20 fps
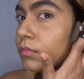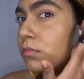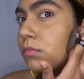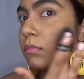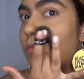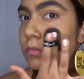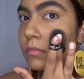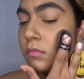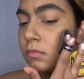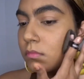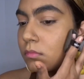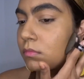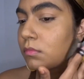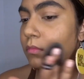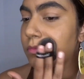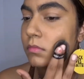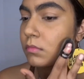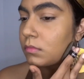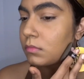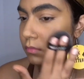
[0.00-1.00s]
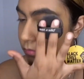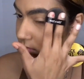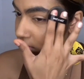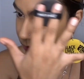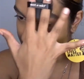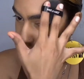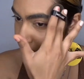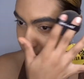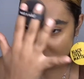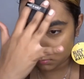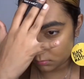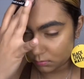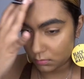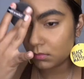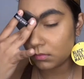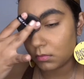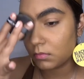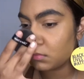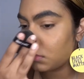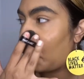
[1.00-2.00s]
Mostly just want to get
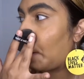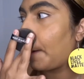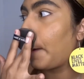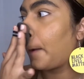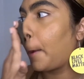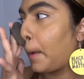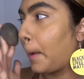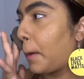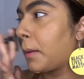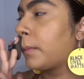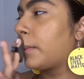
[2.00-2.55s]
coverage